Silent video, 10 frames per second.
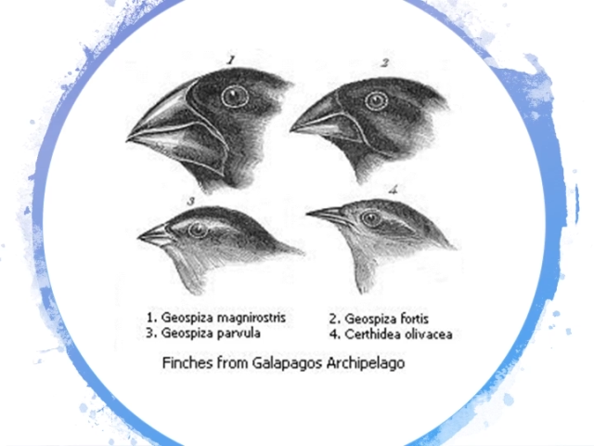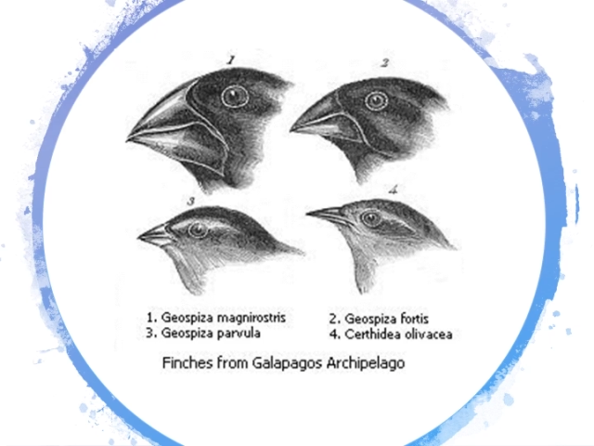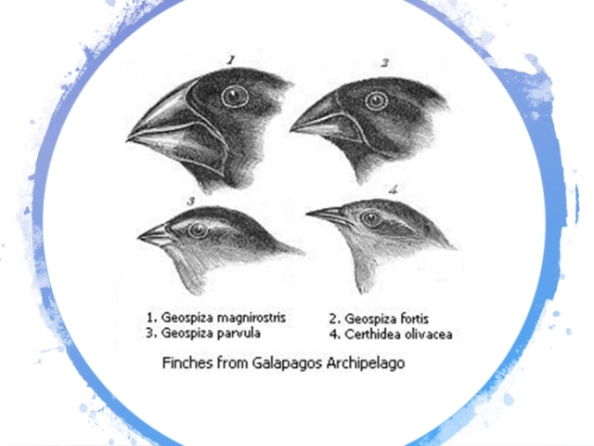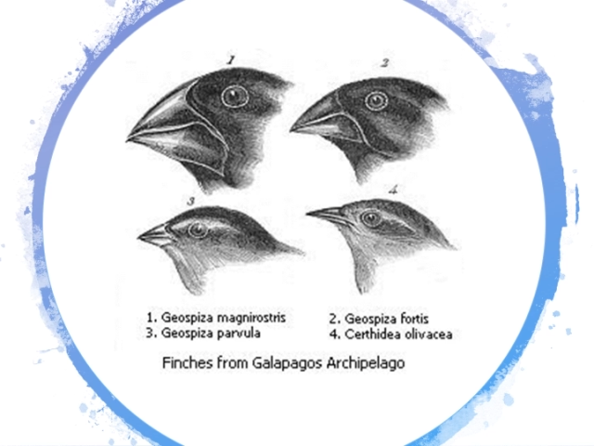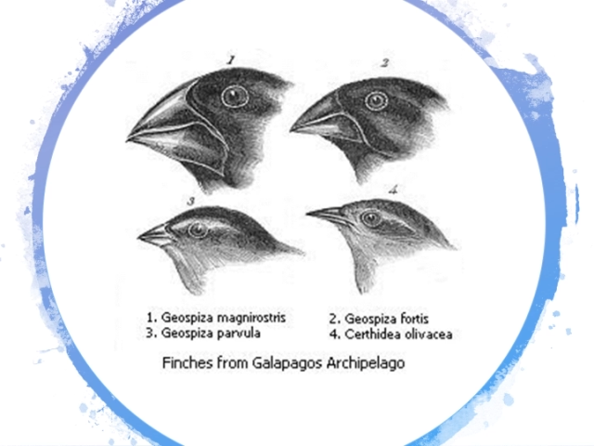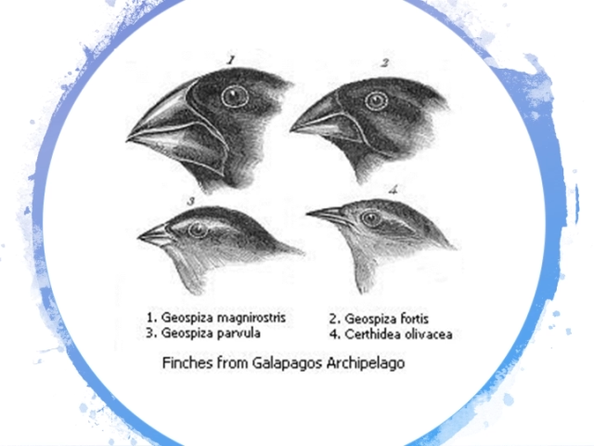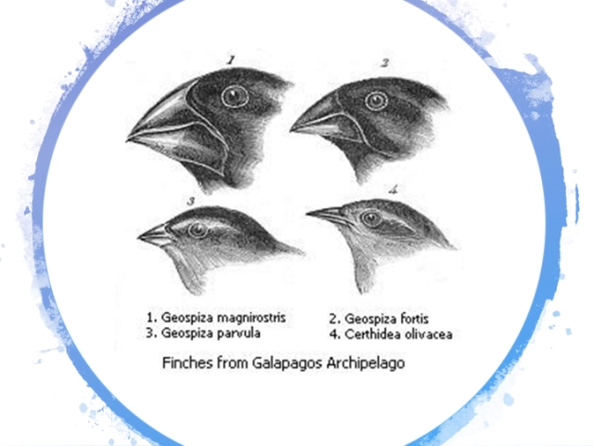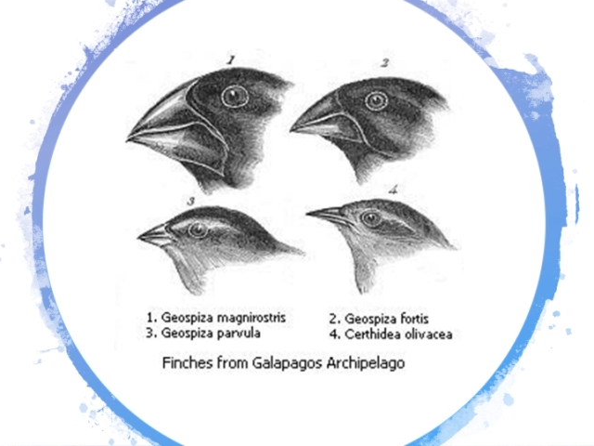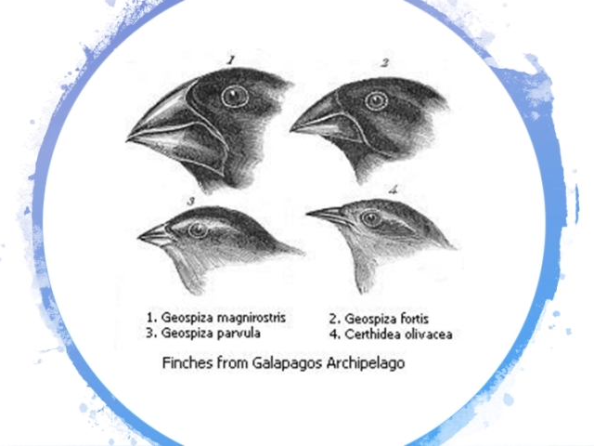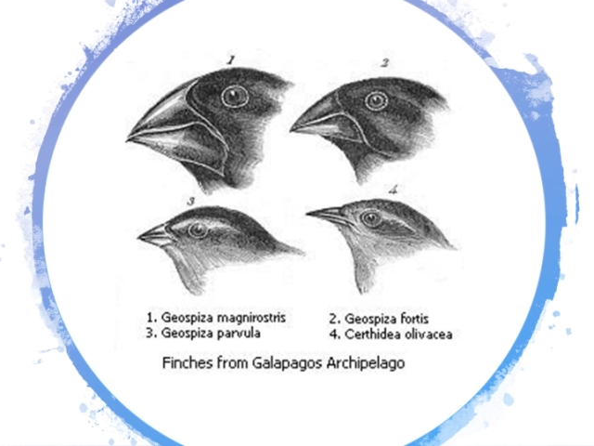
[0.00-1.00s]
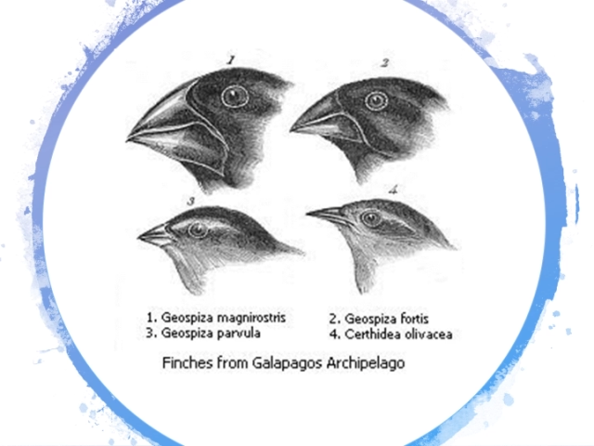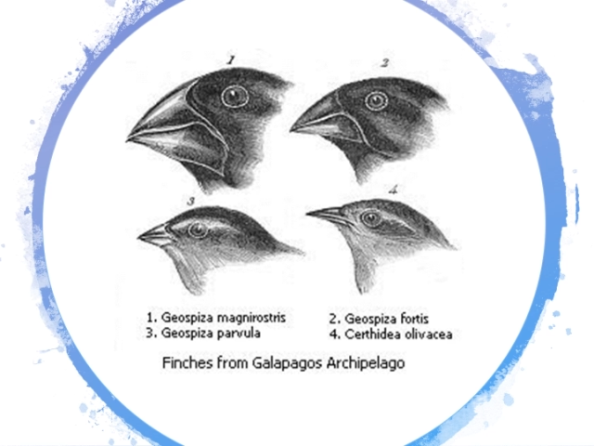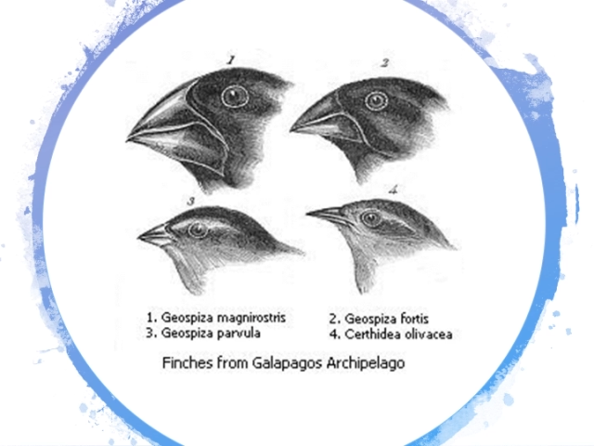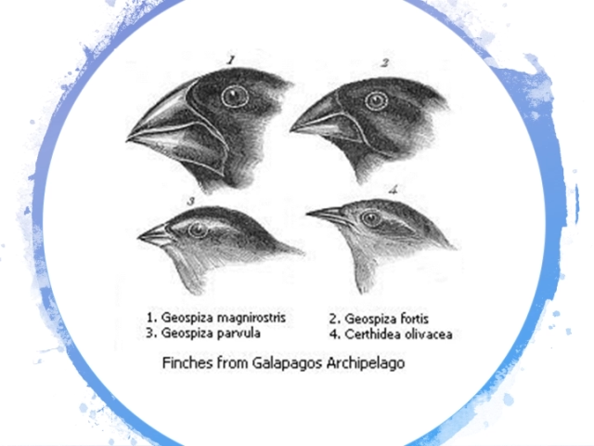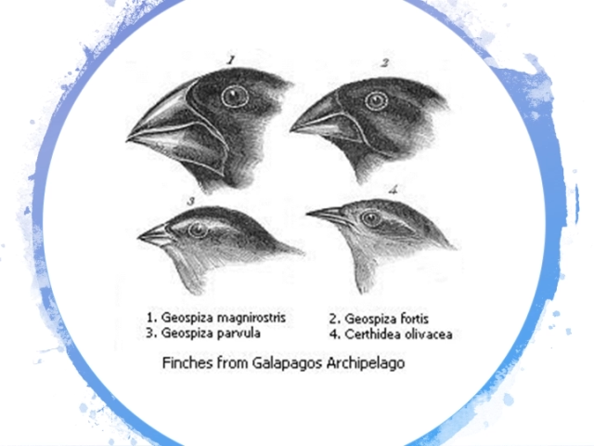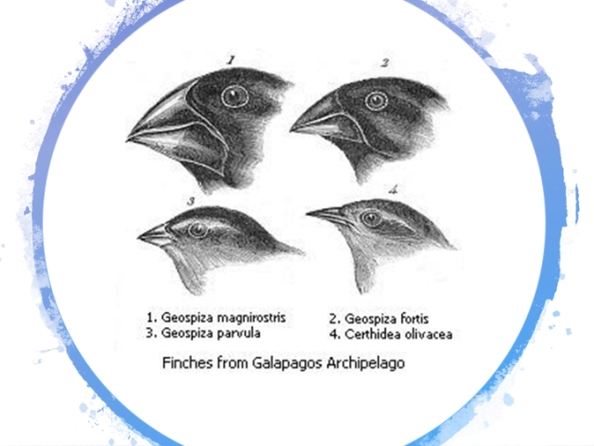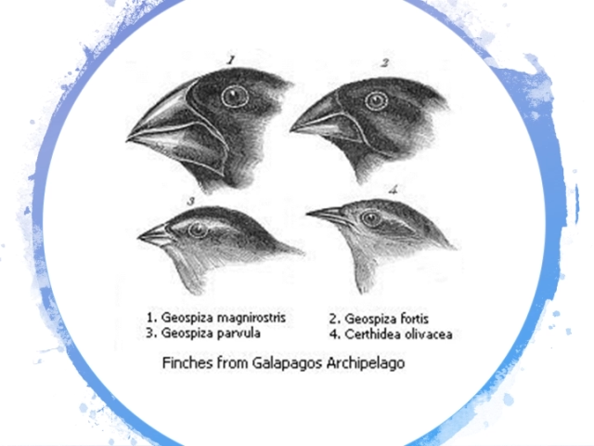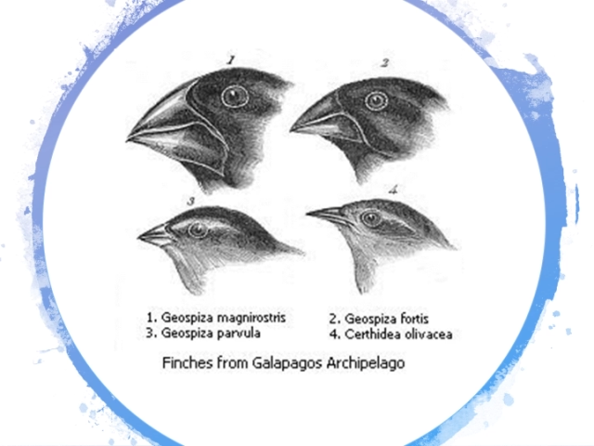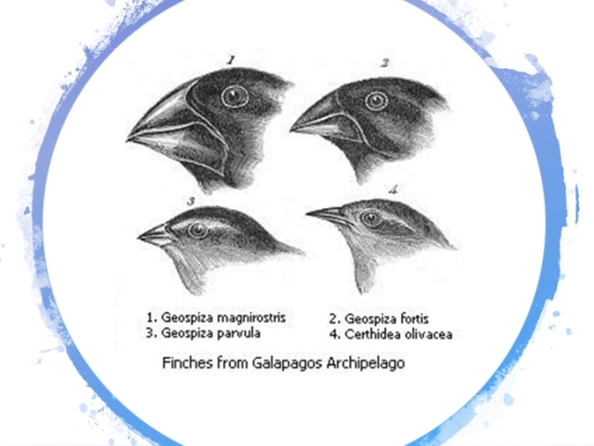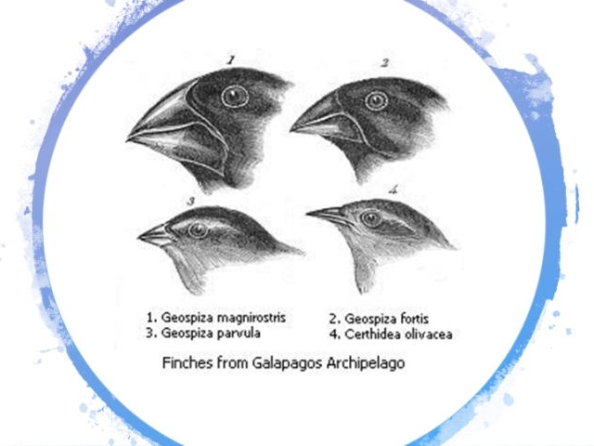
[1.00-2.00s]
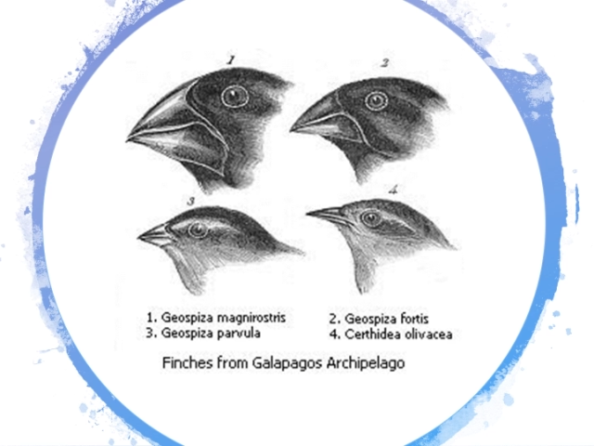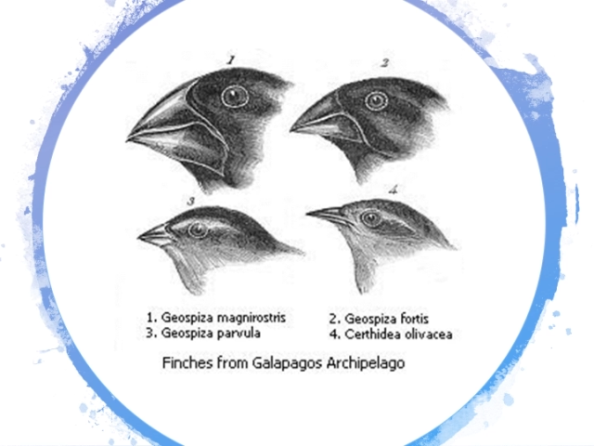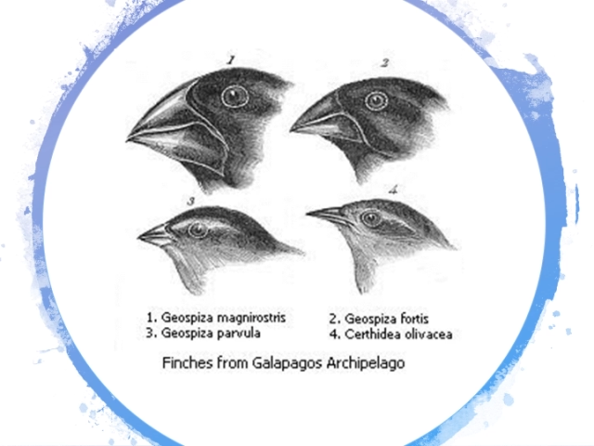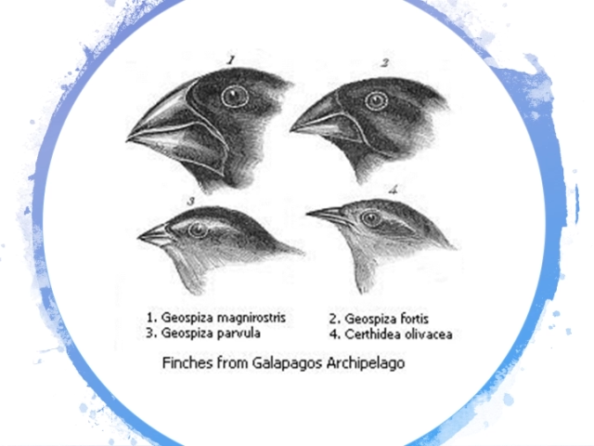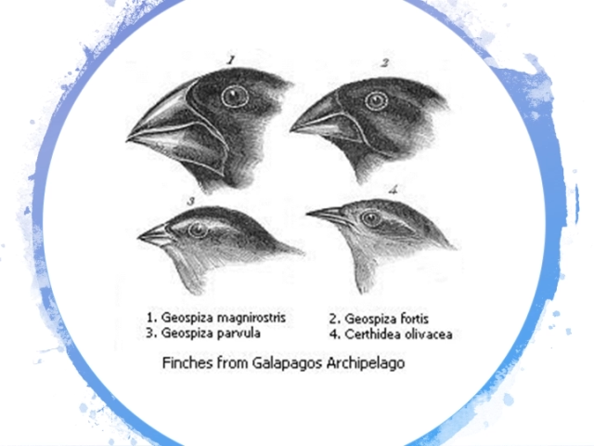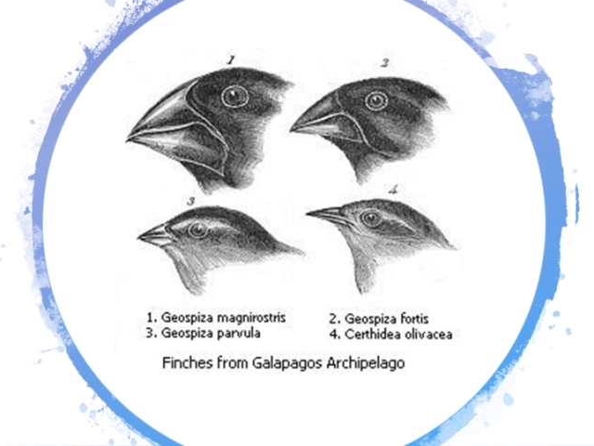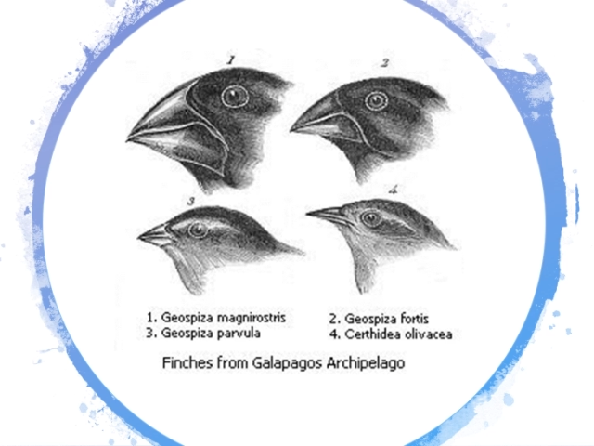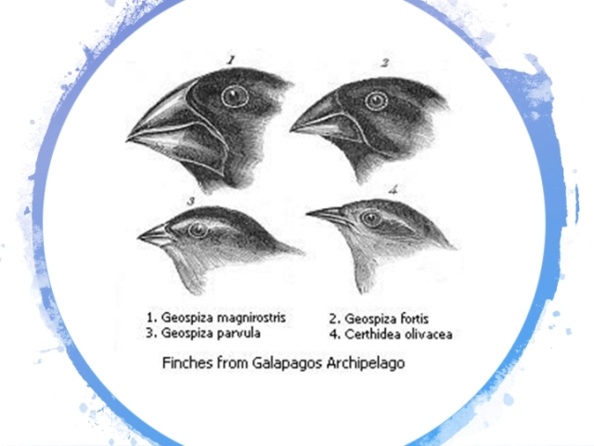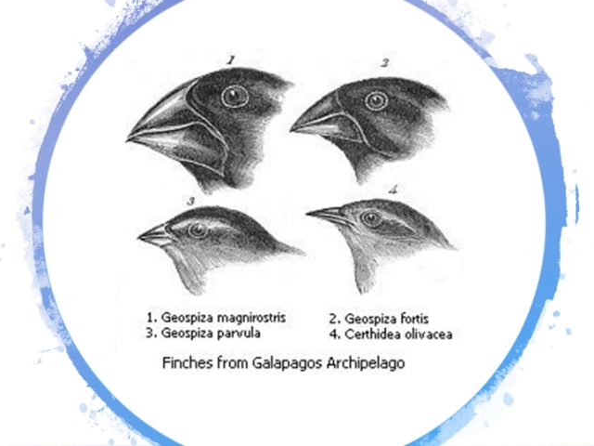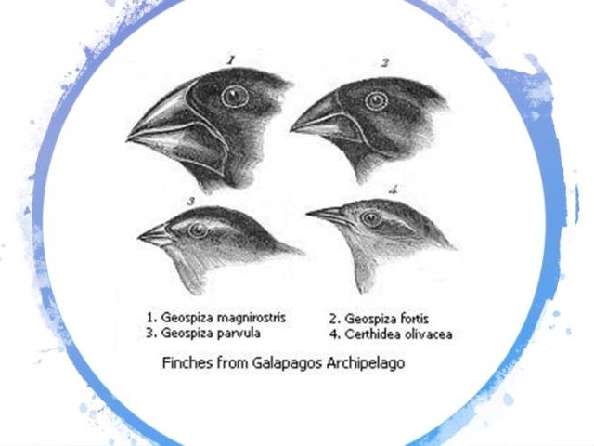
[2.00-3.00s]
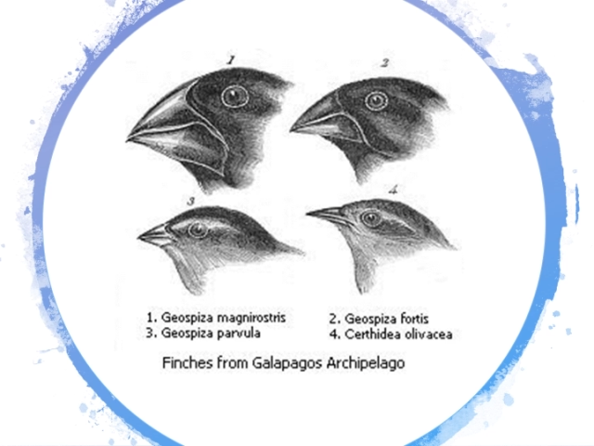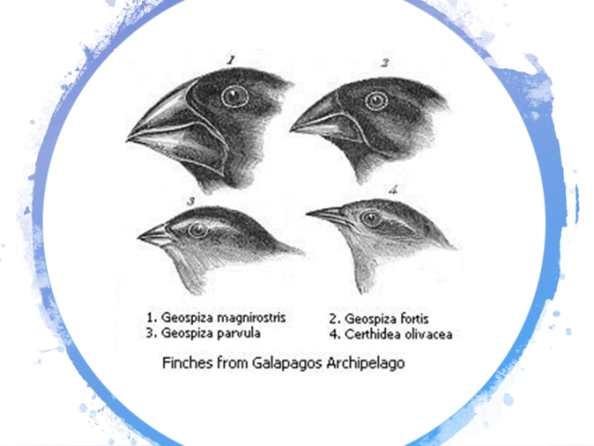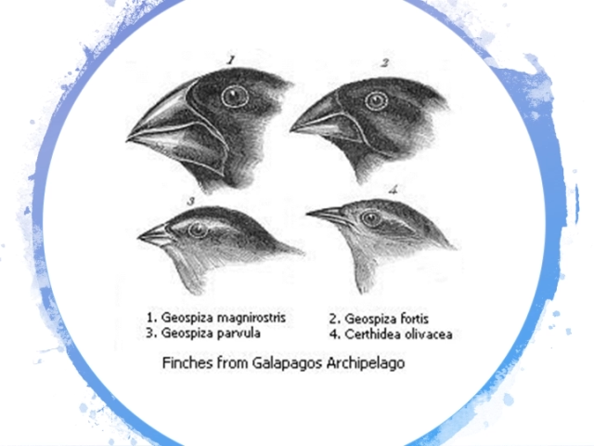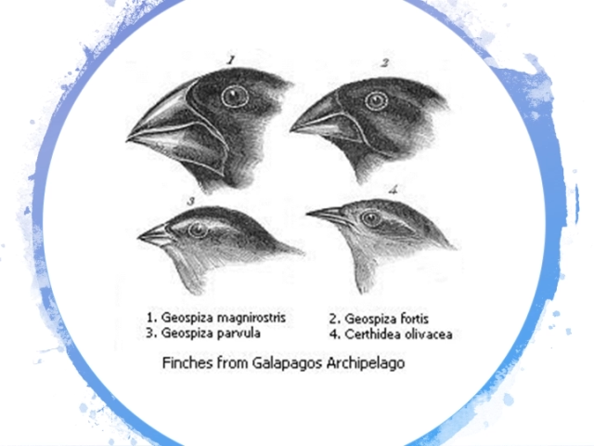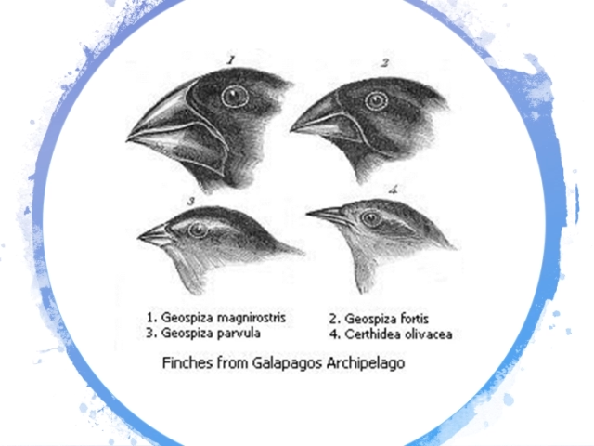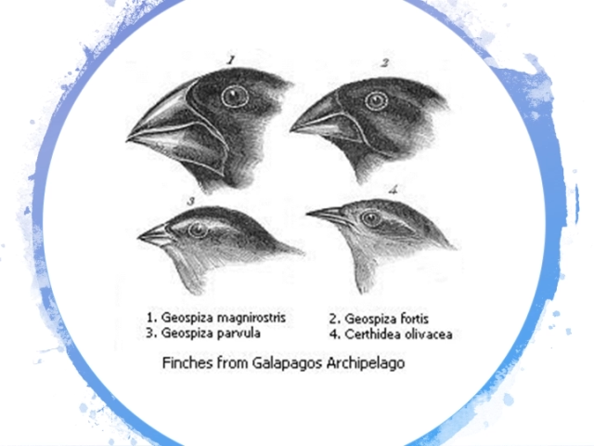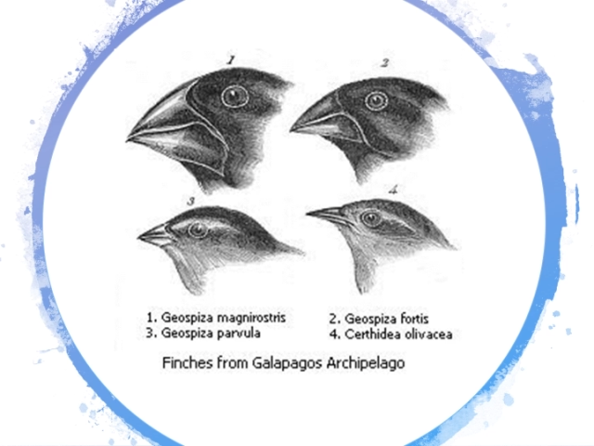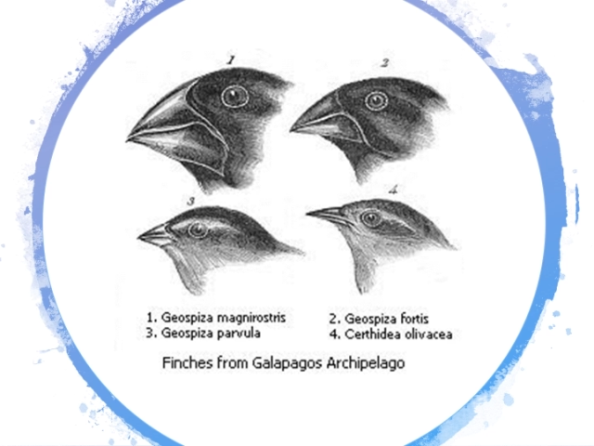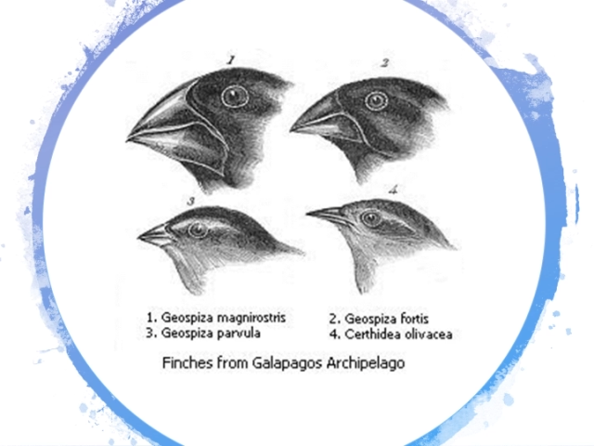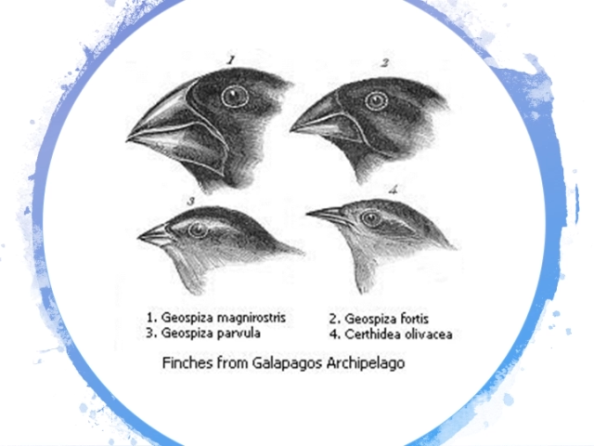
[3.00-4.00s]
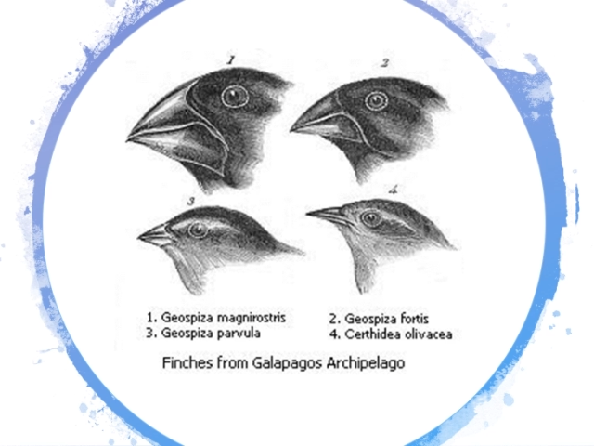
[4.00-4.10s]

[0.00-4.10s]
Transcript: [unreadable: no face in view]